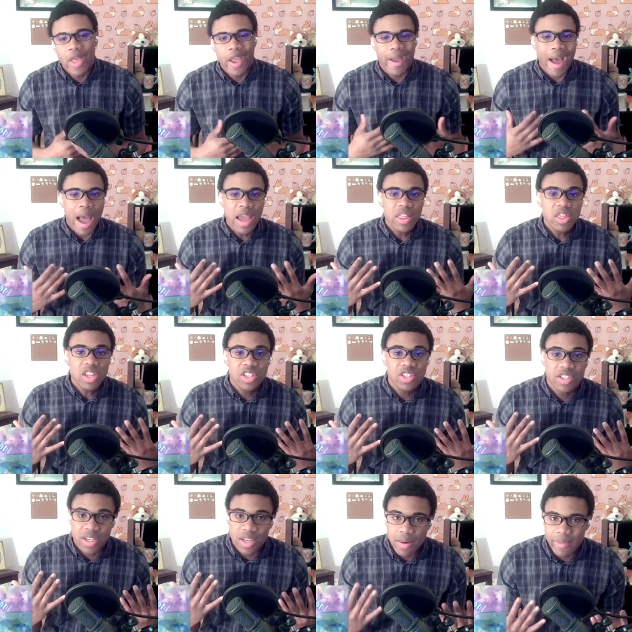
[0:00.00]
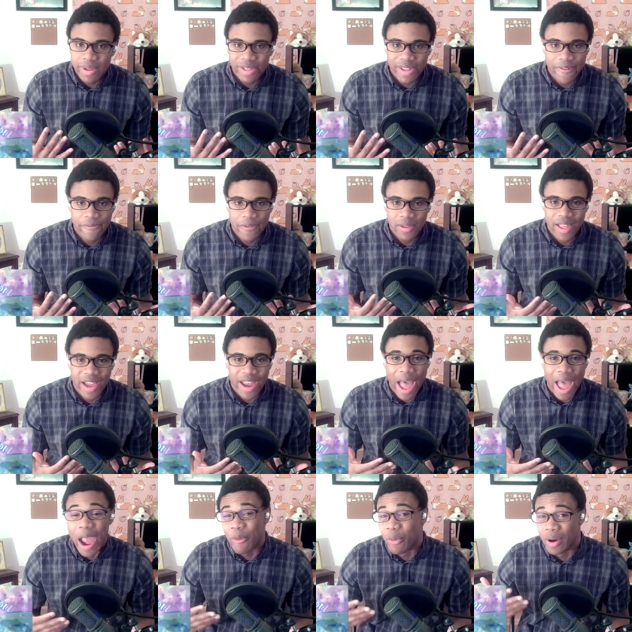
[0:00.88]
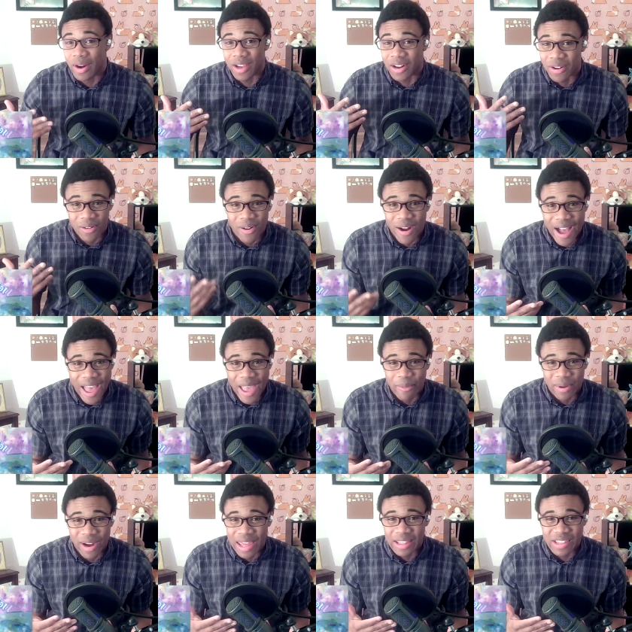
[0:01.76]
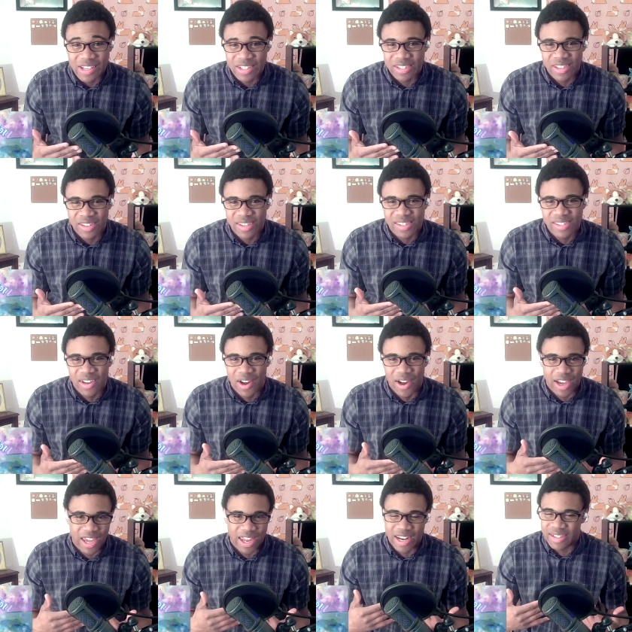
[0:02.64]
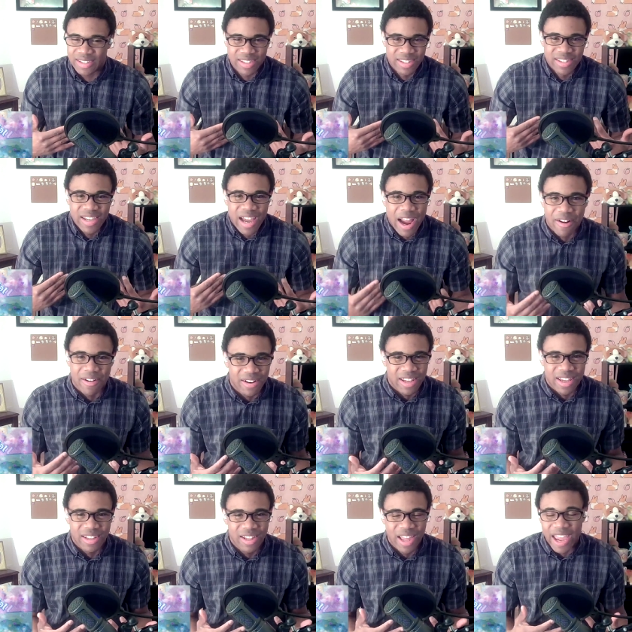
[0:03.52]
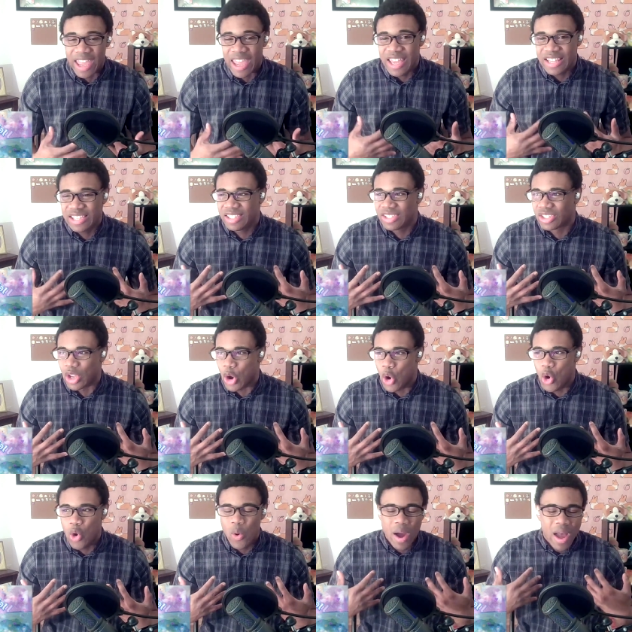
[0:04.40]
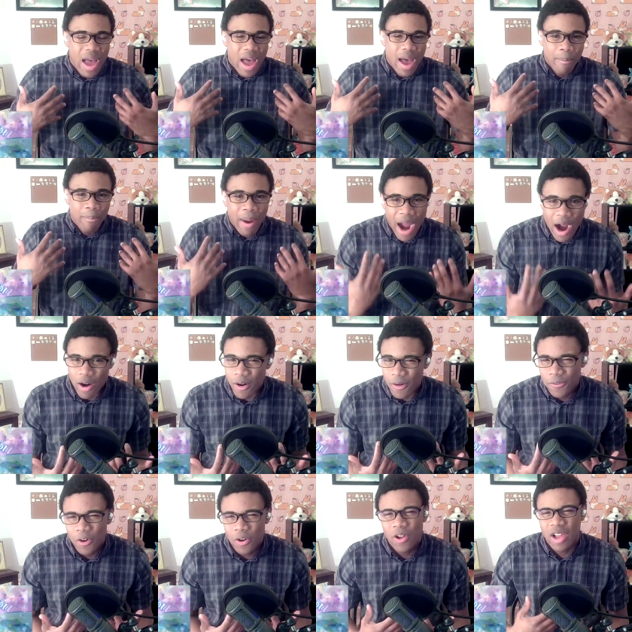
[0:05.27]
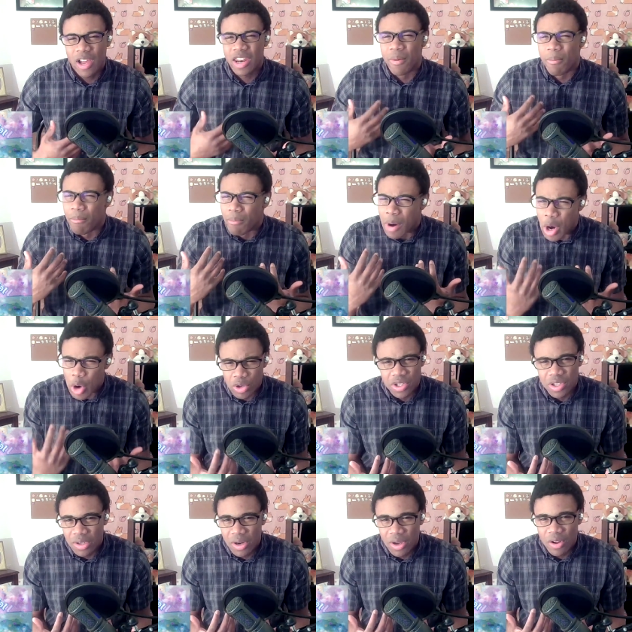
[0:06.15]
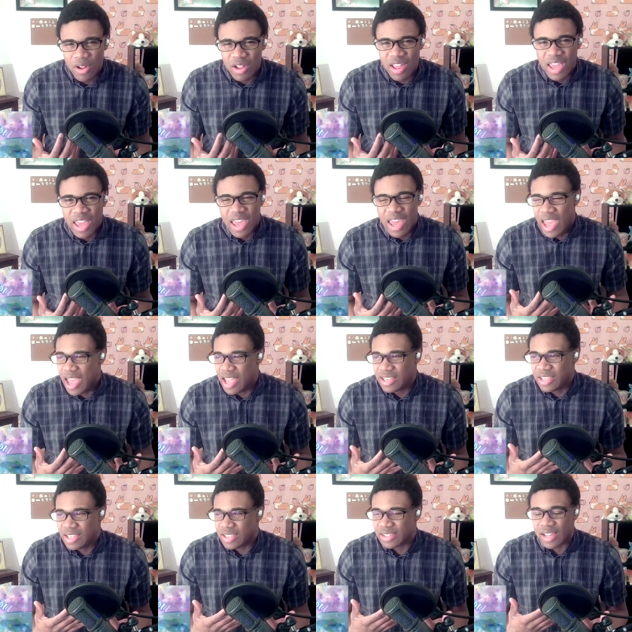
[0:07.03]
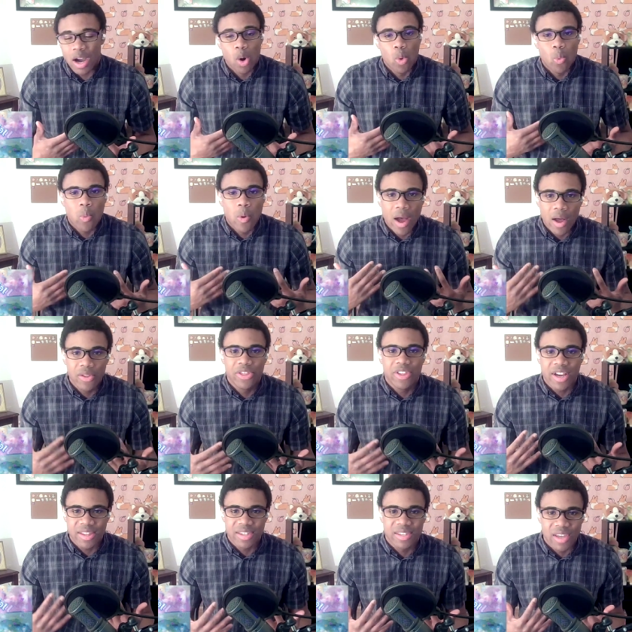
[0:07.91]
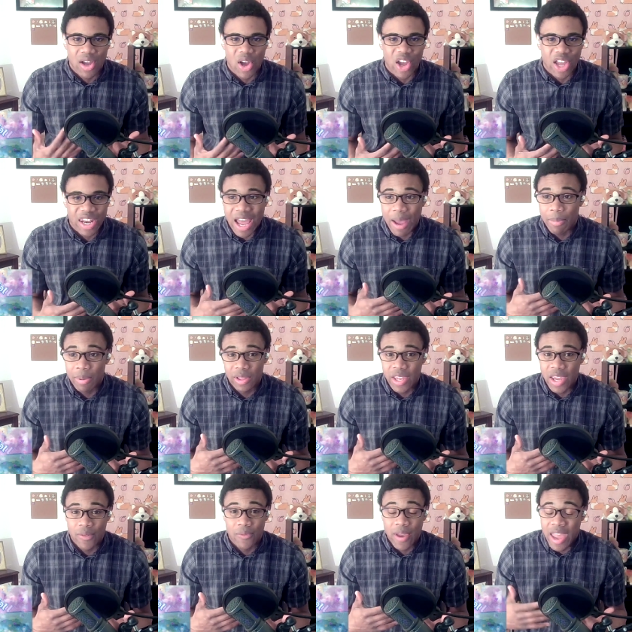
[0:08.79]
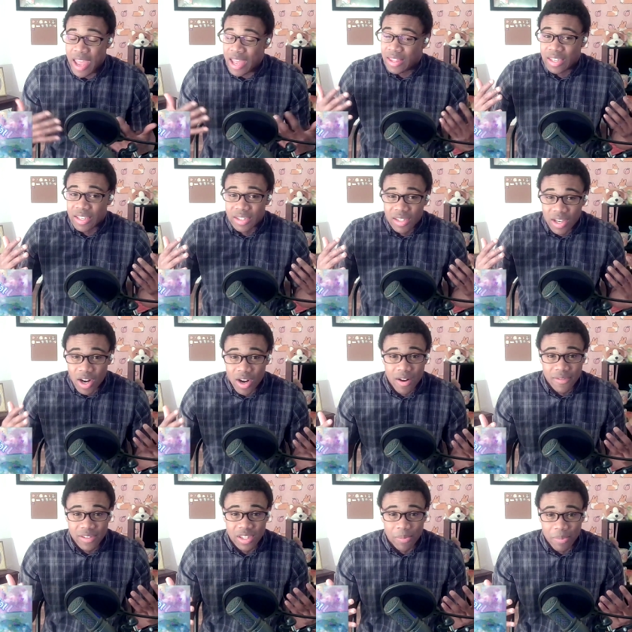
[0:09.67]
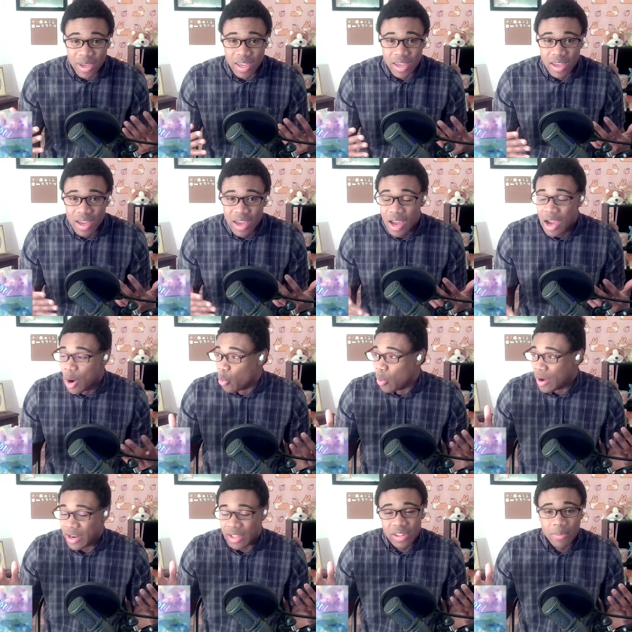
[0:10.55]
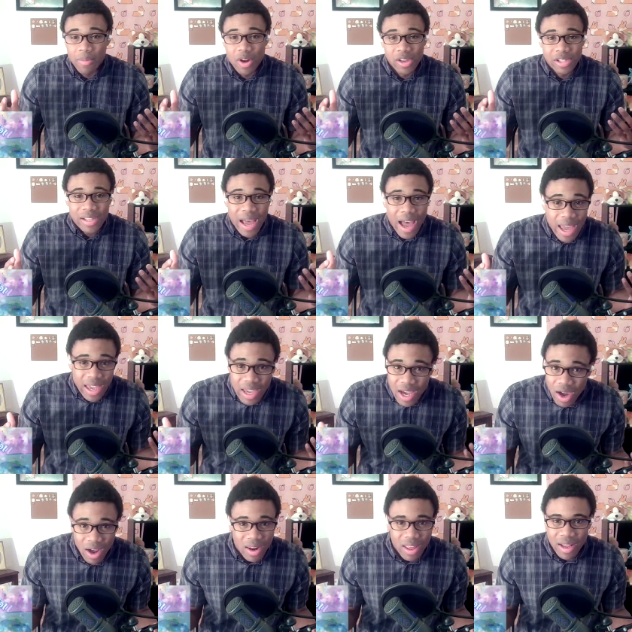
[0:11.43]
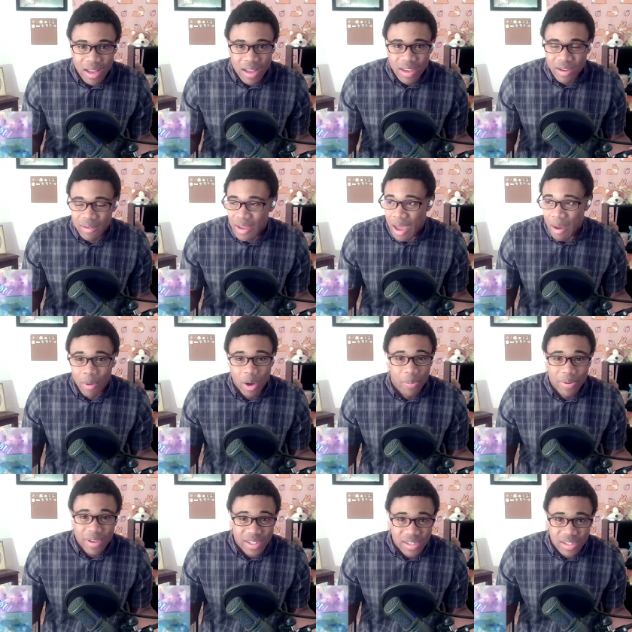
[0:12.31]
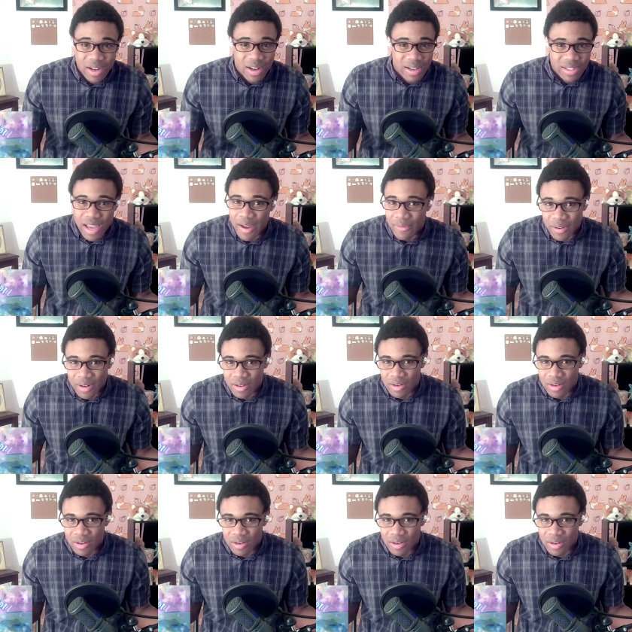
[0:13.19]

Like, I legitimately feel like I wanna cry when I listen to this song in its entirety. Like, it's so powerful and emotional and just a well done song. And I believe it deserves to be one of the most iconic MLP songs ever.